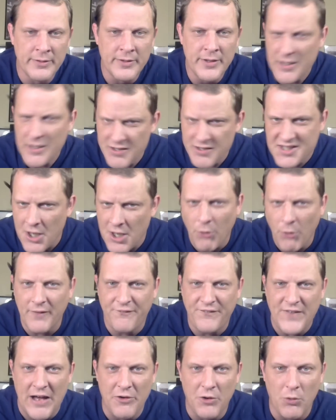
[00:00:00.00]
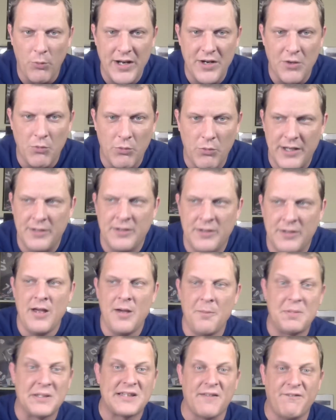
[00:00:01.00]
He still would have found a way to win,
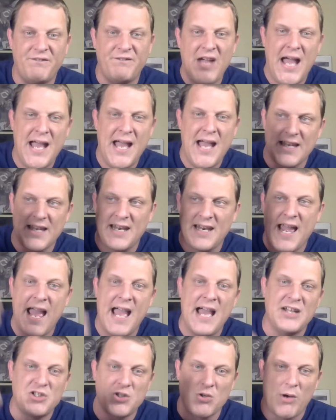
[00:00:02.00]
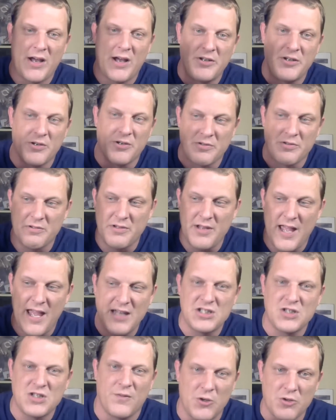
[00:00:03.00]
but the fact that it had you on your
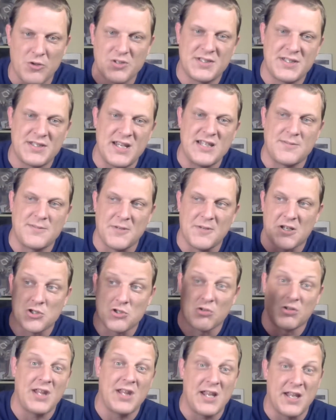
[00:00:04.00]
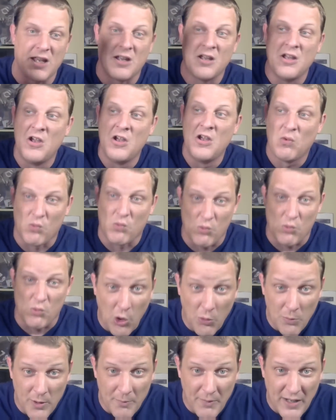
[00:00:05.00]
edge of your seats because you're thinking
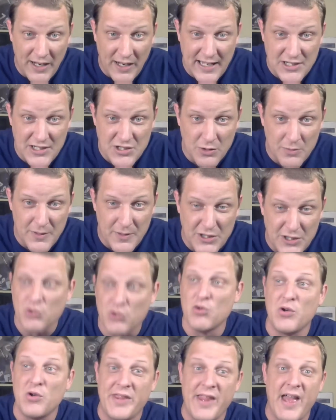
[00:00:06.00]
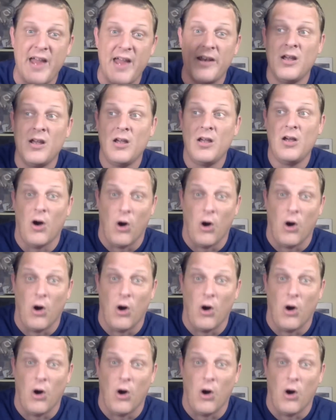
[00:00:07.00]
Roman might actually beat Drew, and then,